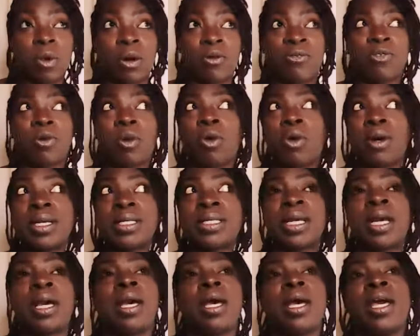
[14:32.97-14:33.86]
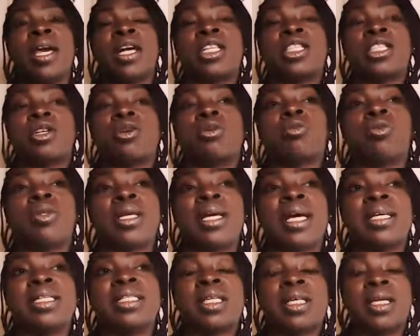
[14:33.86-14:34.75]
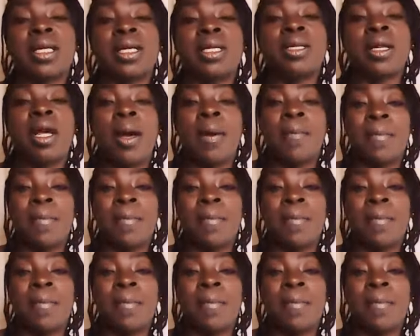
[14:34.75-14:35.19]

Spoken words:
Of course, it's only as good,